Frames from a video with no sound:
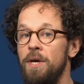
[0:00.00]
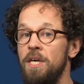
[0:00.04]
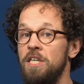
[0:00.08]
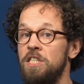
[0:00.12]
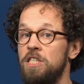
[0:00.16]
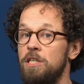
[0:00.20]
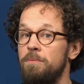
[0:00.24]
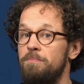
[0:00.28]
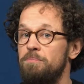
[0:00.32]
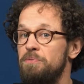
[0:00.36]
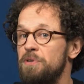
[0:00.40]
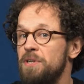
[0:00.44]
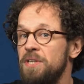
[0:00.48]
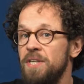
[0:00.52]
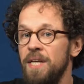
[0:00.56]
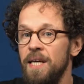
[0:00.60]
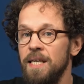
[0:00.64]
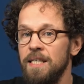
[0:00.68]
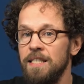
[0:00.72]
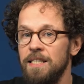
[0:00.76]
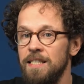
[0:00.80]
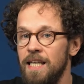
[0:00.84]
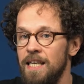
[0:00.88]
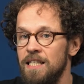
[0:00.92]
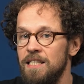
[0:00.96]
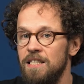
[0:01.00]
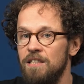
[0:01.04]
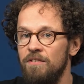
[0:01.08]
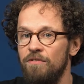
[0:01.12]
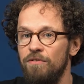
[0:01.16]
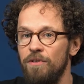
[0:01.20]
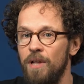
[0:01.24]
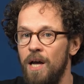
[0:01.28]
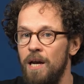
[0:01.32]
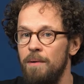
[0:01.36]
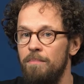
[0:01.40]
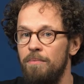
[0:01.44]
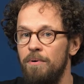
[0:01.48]
it's a pretty extensive
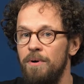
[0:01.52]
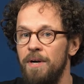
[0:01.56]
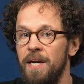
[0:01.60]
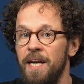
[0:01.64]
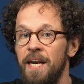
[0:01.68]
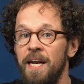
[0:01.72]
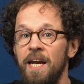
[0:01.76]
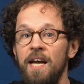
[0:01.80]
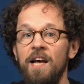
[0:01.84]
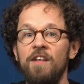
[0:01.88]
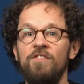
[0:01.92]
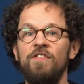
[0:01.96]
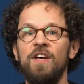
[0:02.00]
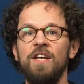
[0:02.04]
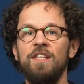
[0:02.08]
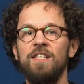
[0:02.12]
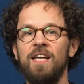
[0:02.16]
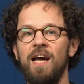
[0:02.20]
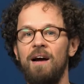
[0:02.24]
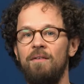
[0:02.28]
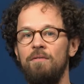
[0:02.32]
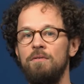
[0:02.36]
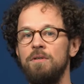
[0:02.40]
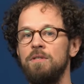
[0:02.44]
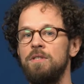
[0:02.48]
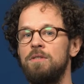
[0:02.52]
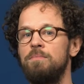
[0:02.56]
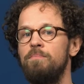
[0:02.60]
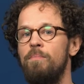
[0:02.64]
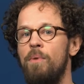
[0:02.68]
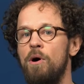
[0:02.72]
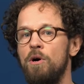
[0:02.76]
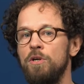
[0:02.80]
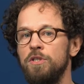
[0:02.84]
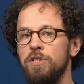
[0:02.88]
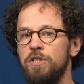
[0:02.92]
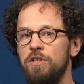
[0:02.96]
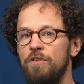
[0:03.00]
library that covers
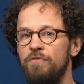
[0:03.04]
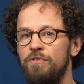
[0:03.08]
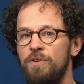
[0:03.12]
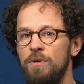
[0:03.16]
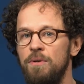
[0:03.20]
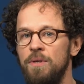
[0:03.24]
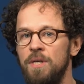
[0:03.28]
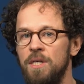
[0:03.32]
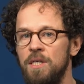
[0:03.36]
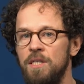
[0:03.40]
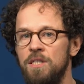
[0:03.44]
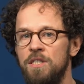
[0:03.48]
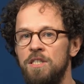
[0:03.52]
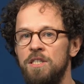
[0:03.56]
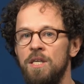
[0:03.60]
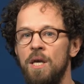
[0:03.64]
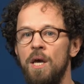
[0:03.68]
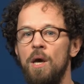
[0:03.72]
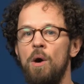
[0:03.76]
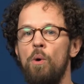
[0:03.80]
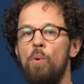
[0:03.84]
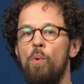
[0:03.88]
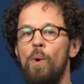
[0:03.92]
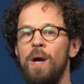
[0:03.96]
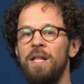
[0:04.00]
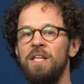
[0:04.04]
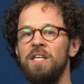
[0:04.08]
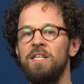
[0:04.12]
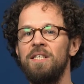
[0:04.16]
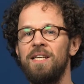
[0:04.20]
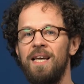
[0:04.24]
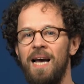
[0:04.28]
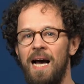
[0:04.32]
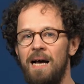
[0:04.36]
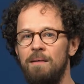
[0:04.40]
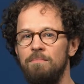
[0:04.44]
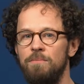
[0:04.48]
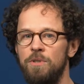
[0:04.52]
most of your needs when it
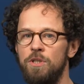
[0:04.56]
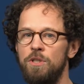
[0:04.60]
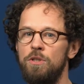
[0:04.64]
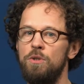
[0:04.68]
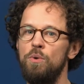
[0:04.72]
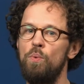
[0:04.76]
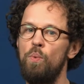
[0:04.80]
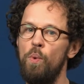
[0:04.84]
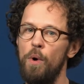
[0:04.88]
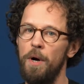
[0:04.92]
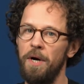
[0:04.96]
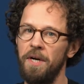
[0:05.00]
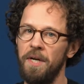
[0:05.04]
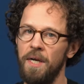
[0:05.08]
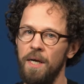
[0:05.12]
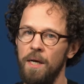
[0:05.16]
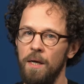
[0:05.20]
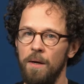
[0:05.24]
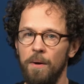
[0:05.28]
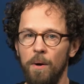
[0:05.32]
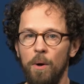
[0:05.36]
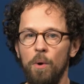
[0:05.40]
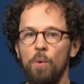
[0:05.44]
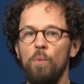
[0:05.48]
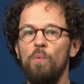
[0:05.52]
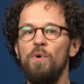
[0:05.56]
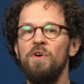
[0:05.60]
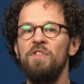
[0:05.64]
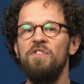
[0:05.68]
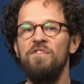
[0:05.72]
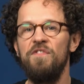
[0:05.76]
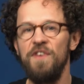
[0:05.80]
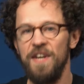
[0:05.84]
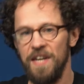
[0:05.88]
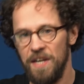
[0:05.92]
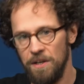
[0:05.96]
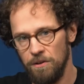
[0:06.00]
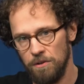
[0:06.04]
comes to working with
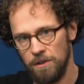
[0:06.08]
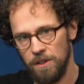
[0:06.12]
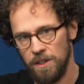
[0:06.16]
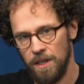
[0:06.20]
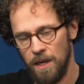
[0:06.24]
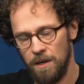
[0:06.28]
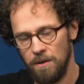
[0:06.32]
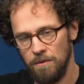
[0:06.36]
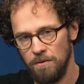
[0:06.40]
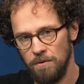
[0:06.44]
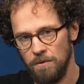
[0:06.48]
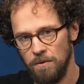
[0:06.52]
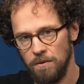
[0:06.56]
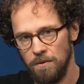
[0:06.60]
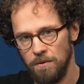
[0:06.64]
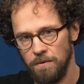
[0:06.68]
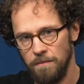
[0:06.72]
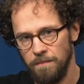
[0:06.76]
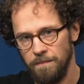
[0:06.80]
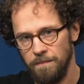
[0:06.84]
video sounds.